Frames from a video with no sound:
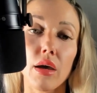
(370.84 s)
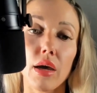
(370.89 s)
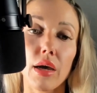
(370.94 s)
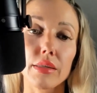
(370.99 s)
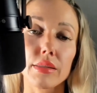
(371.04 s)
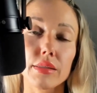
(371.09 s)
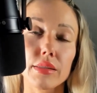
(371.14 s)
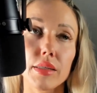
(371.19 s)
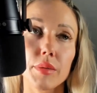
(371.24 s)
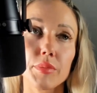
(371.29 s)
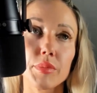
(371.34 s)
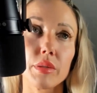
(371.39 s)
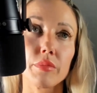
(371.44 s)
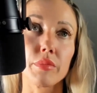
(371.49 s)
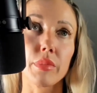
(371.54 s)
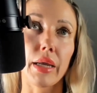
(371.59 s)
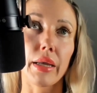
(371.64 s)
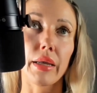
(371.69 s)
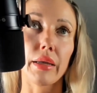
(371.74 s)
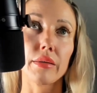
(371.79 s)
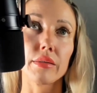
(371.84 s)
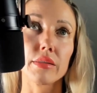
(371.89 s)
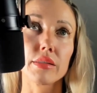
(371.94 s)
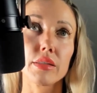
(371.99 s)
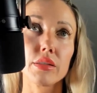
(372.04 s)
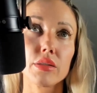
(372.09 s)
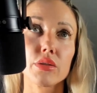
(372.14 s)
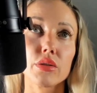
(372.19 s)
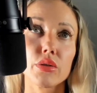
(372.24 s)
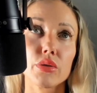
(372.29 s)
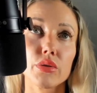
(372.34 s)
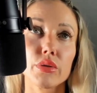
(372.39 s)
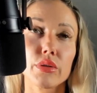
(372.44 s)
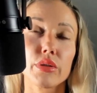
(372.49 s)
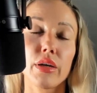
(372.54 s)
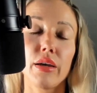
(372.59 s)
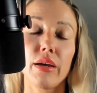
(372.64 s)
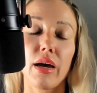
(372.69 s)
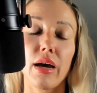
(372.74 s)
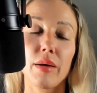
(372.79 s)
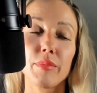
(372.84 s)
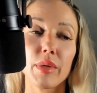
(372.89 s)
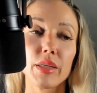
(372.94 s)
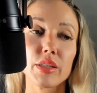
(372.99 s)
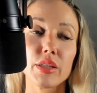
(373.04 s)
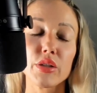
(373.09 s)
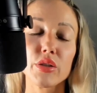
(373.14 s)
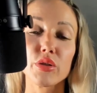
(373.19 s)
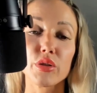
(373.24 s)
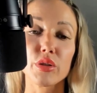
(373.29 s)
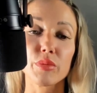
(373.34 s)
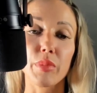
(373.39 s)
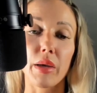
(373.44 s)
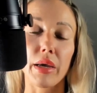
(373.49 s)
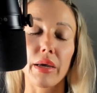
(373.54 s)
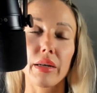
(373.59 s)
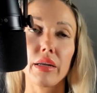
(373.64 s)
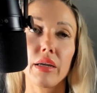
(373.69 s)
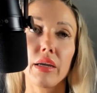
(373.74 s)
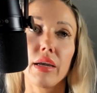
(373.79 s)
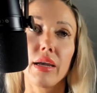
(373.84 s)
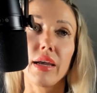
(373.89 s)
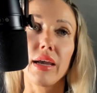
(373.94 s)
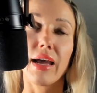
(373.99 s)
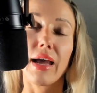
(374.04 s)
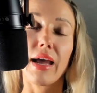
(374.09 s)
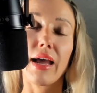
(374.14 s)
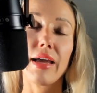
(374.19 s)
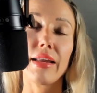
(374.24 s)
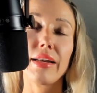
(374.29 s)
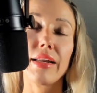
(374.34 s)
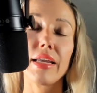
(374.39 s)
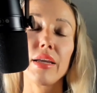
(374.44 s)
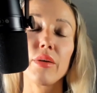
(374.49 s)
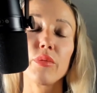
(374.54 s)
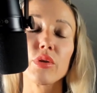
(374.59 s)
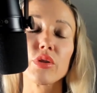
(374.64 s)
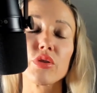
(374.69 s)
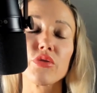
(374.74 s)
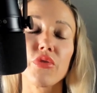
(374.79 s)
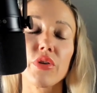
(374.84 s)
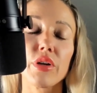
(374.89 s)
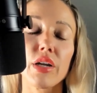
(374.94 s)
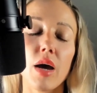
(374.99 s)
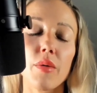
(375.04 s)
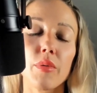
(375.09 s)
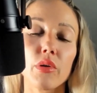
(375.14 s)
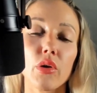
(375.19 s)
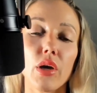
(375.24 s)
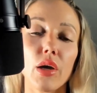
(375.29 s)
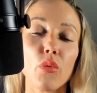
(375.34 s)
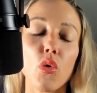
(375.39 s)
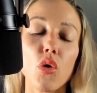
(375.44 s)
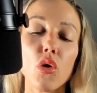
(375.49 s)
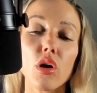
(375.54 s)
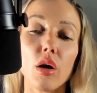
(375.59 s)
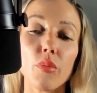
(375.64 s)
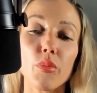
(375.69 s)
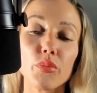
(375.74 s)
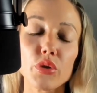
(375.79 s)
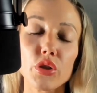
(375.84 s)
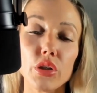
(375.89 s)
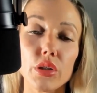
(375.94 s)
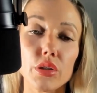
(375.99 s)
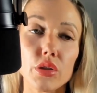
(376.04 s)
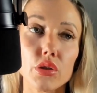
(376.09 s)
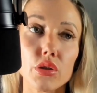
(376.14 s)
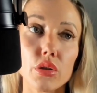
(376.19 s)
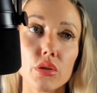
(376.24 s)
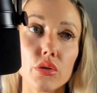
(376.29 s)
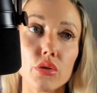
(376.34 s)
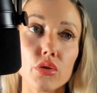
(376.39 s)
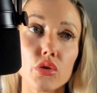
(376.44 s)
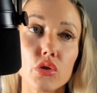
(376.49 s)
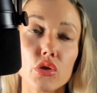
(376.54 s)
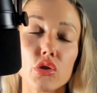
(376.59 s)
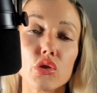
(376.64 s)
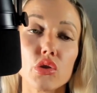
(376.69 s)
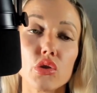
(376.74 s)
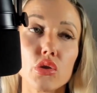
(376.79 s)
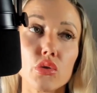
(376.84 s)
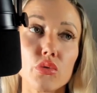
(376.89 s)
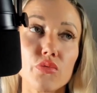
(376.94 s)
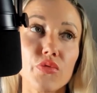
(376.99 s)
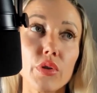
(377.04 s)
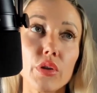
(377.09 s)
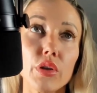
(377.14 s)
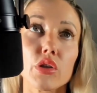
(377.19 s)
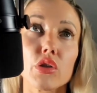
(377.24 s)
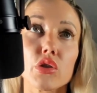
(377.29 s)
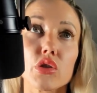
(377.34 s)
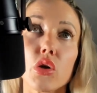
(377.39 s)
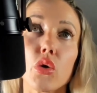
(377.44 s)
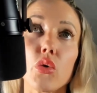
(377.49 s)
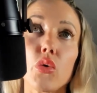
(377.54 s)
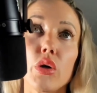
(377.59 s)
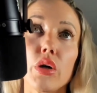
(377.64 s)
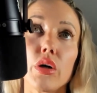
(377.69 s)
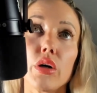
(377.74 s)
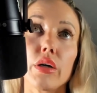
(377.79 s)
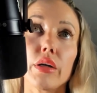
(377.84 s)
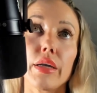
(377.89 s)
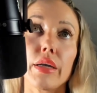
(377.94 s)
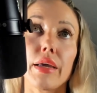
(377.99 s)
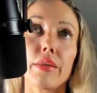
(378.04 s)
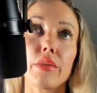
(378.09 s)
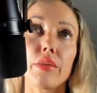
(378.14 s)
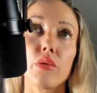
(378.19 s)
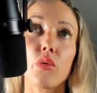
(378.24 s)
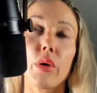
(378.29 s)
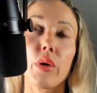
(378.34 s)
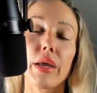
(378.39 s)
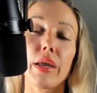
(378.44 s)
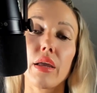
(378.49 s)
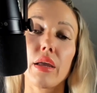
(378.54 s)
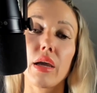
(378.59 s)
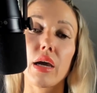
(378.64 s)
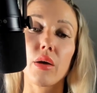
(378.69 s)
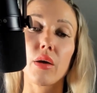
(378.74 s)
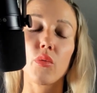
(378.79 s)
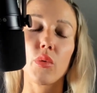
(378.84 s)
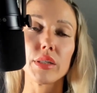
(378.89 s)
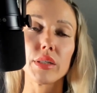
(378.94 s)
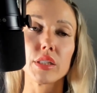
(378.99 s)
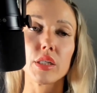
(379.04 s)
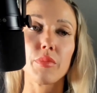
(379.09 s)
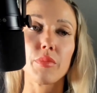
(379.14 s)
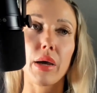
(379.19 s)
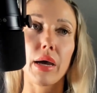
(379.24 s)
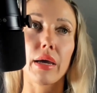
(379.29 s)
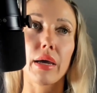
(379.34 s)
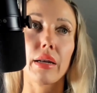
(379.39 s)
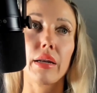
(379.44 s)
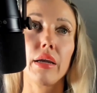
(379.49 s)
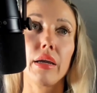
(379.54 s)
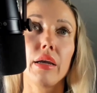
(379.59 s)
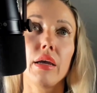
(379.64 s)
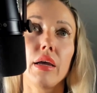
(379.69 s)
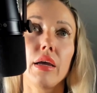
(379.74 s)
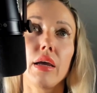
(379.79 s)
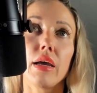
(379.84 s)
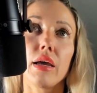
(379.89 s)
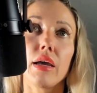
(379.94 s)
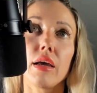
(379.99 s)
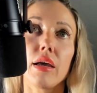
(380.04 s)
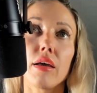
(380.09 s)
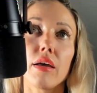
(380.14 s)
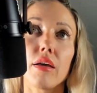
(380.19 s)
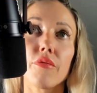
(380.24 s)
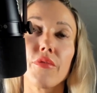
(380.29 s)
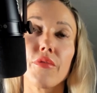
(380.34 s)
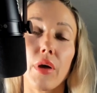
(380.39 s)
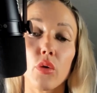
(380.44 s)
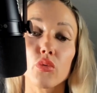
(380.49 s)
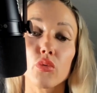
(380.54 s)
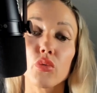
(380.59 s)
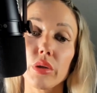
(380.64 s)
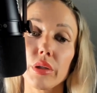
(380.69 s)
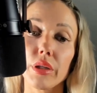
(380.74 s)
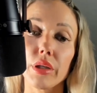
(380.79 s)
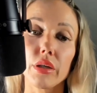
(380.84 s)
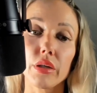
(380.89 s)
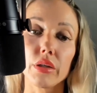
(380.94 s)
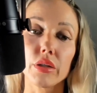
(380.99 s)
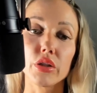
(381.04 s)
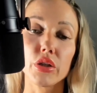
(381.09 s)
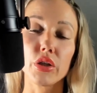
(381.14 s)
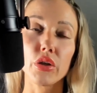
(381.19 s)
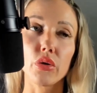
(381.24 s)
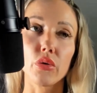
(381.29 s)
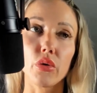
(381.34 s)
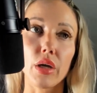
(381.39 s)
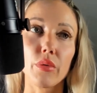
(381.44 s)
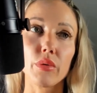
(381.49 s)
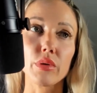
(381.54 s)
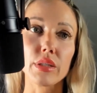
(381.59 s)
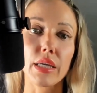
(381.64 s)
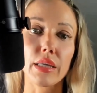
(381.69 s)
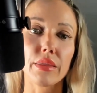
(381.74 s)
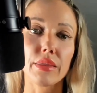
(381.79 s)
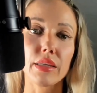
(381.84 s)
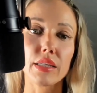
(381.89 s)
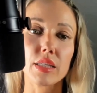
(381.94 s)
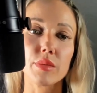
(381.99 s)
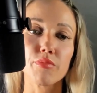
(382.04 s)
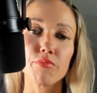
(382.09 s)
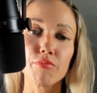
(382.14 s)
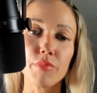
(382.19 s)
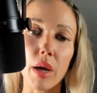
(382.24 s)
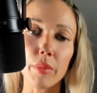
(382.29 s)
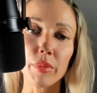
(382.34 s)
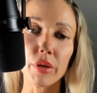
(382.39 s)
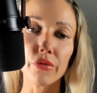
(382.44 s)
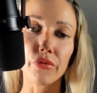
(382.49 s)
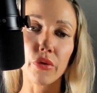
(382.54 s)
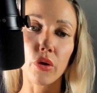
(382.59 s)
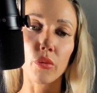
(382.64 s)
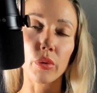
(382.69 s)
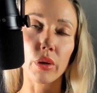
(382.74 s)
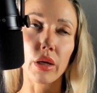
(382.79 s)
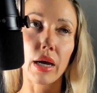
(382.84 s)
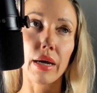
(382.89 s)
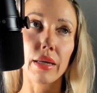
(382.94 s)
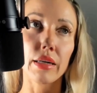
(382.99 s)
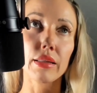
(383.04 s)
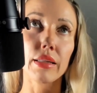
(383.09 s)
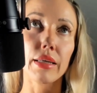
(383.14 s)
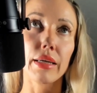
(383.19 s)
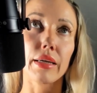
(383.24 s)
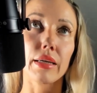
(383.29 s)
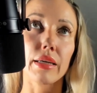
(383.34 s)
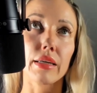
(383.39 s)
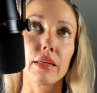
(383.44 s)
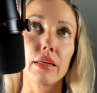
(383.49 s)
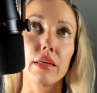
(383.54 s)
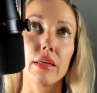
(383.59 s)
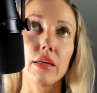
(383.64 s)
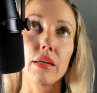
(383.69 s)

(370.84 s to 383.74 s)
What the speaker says: I slept in on my sister's bed, and it was phenomenal. I woke up just feeling so good, and the way I went to bed felt really good too. It was like this memory foam kind of like